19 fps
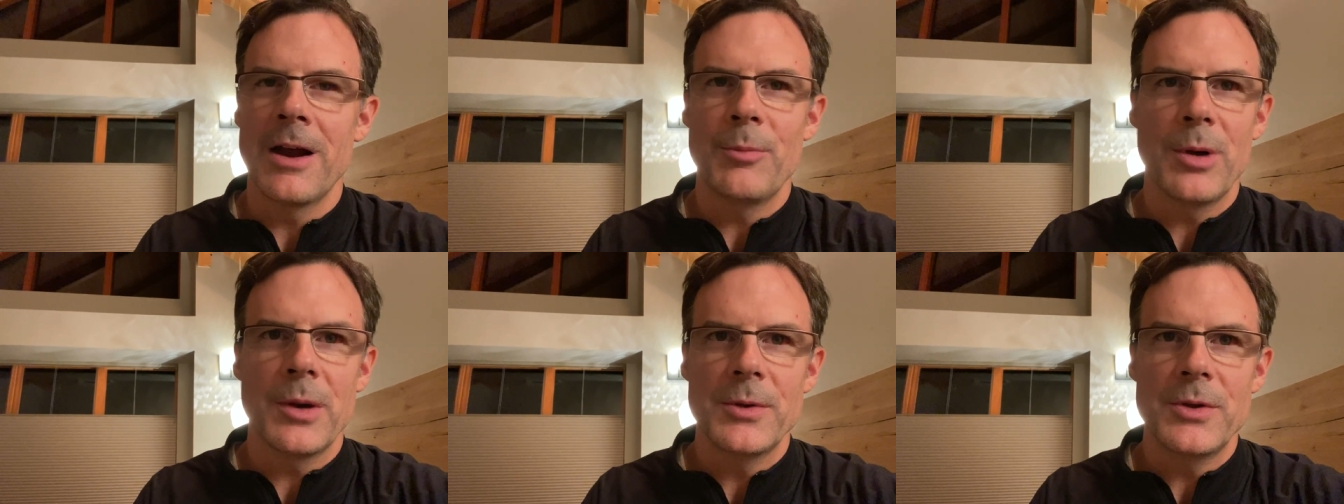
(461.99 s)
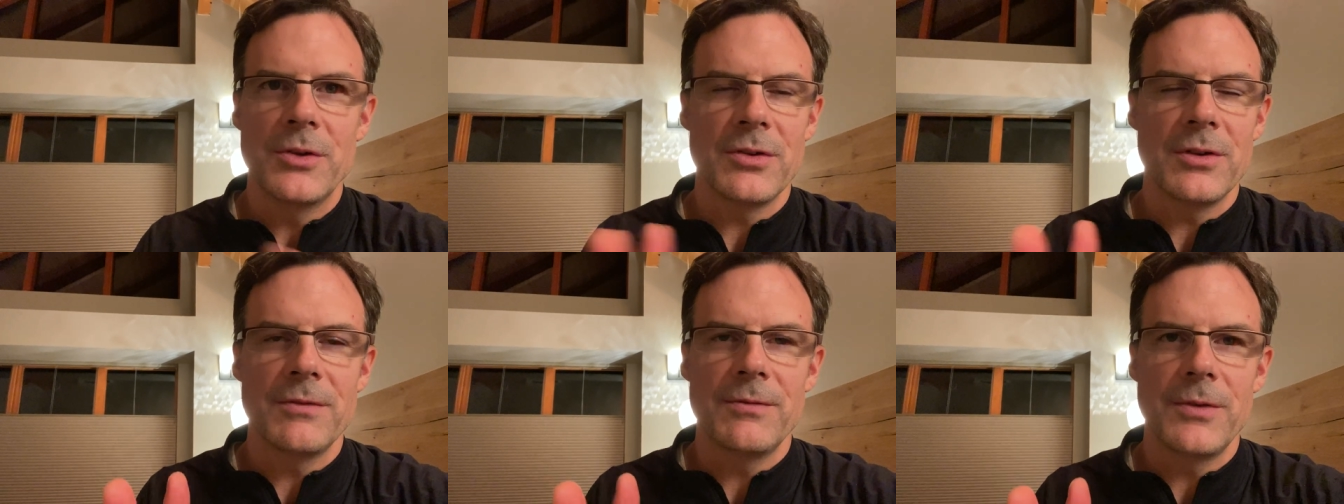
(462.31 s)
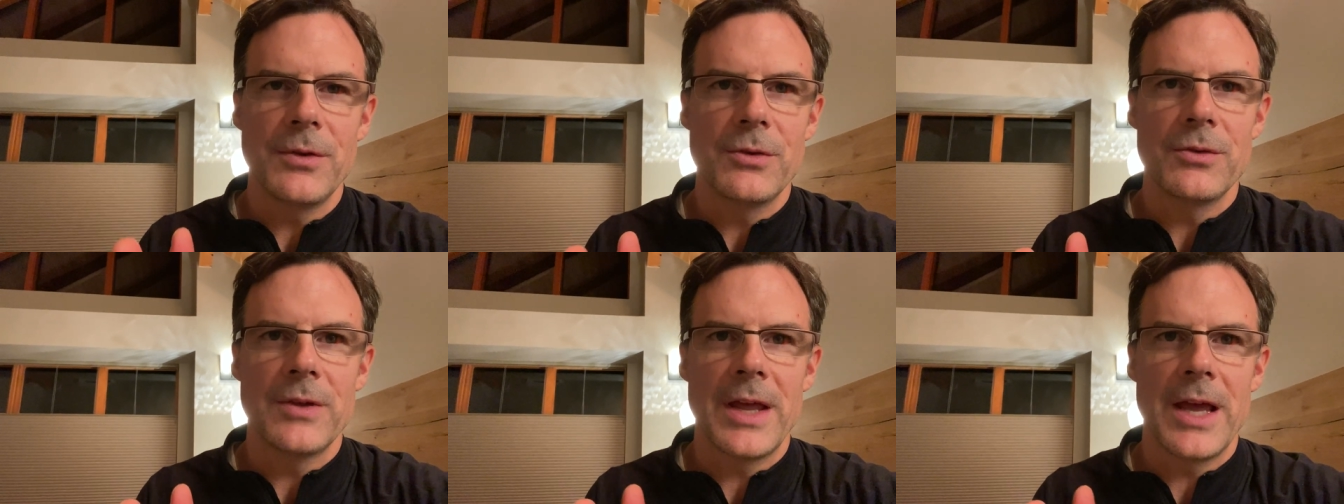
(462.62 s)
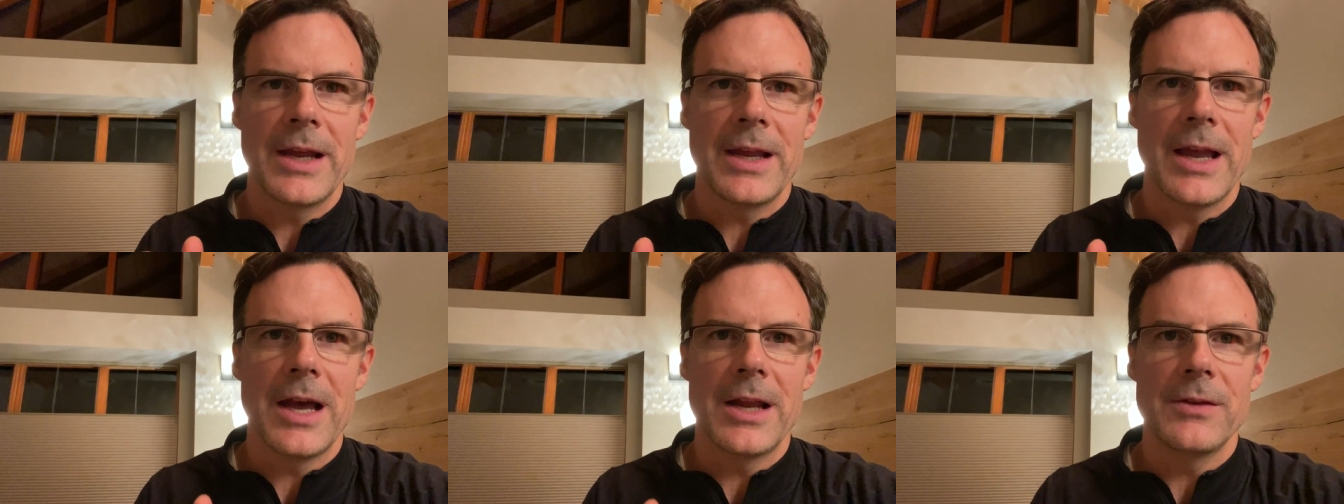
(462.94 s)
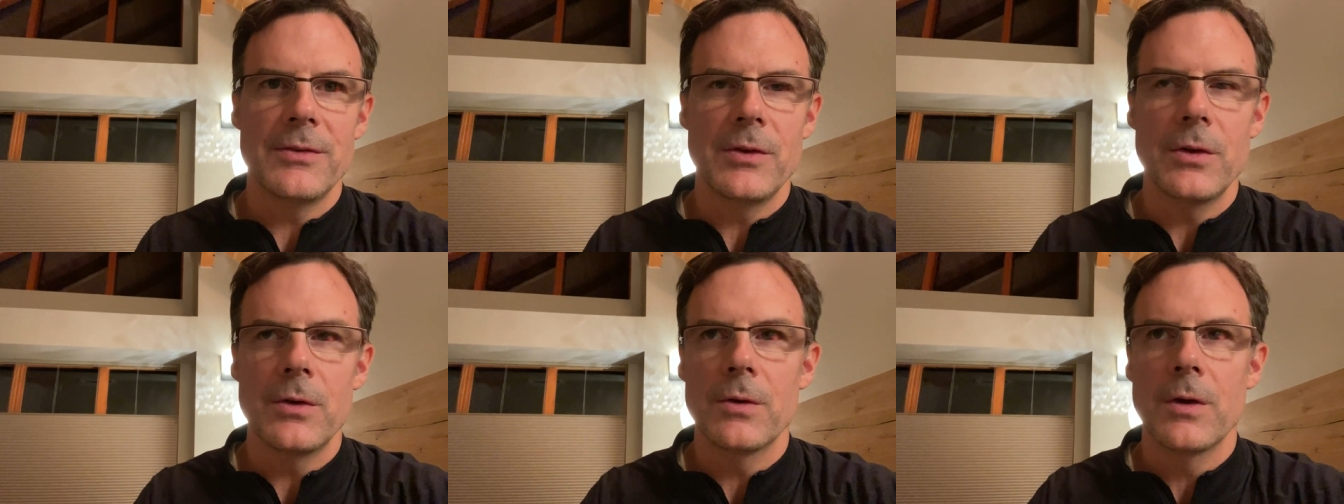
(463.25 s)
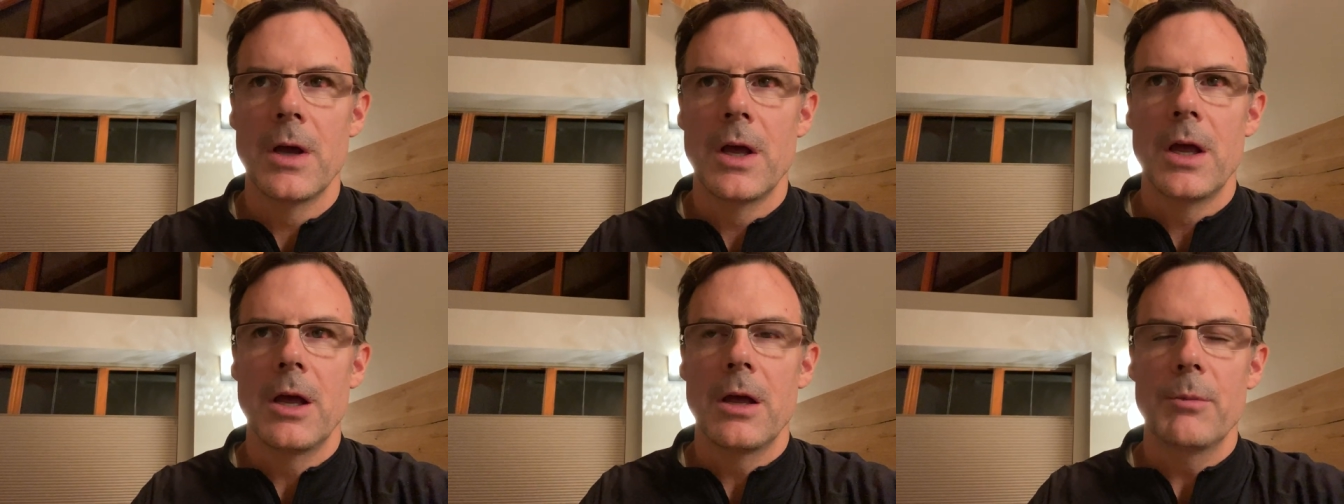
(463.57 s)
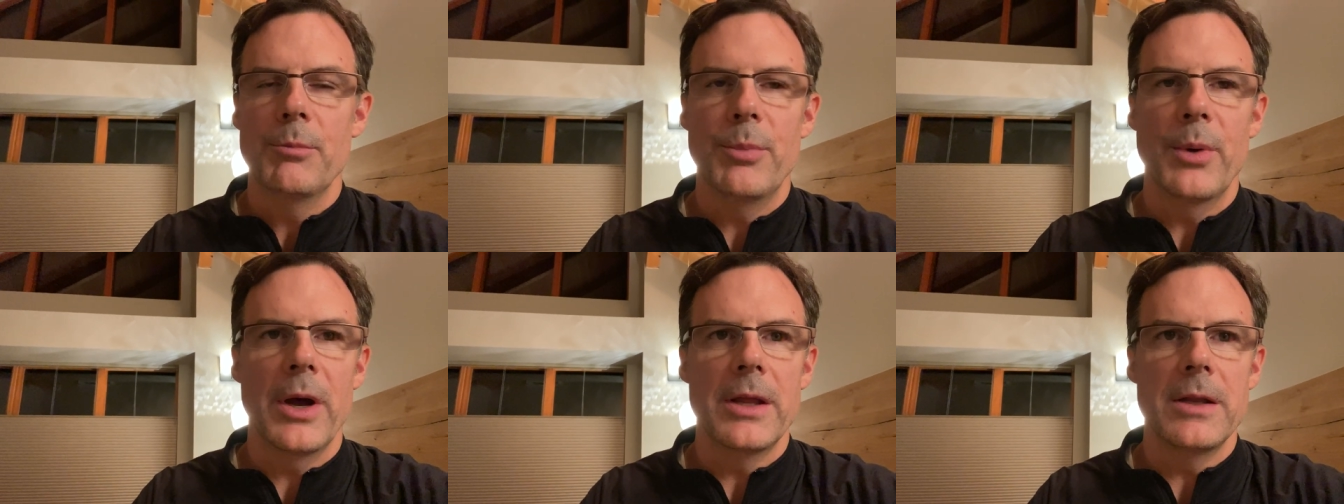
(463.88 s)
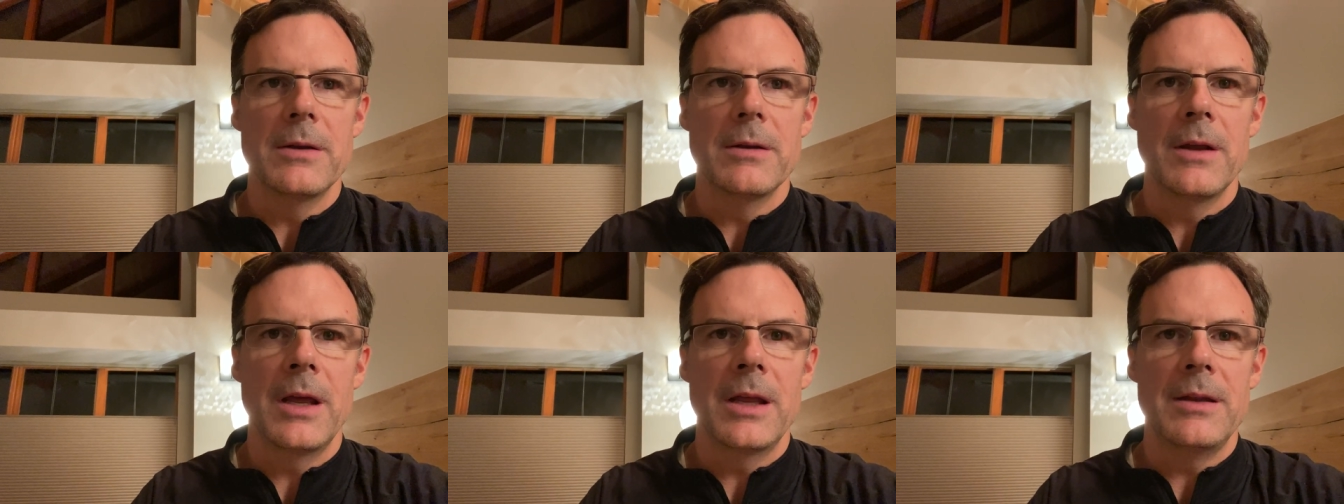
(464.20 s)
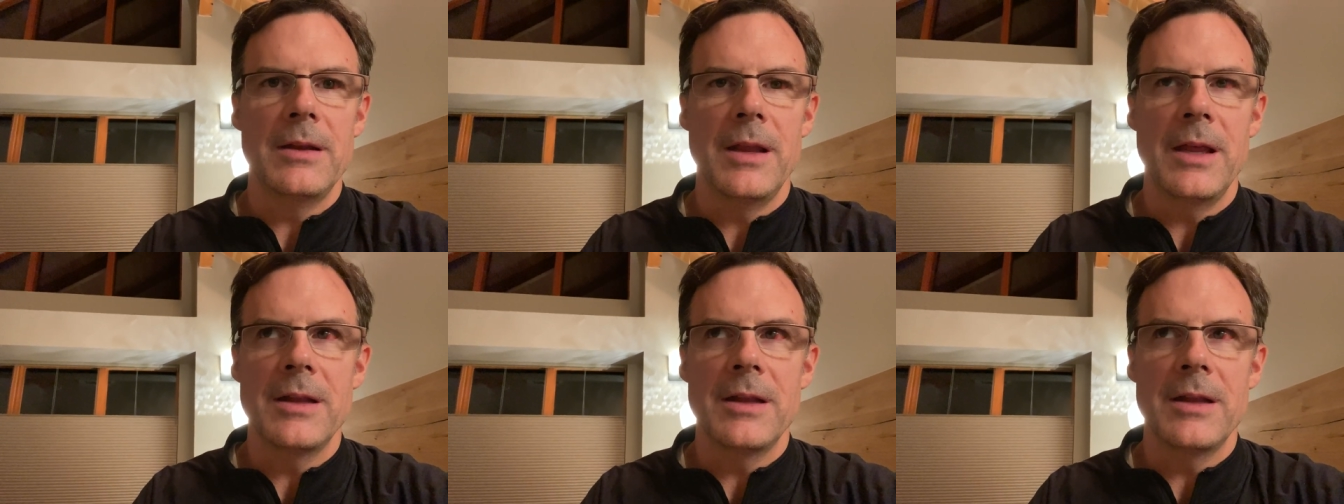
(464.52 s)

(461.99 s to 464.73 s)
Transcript: I probably just confused the heck out of you, but it,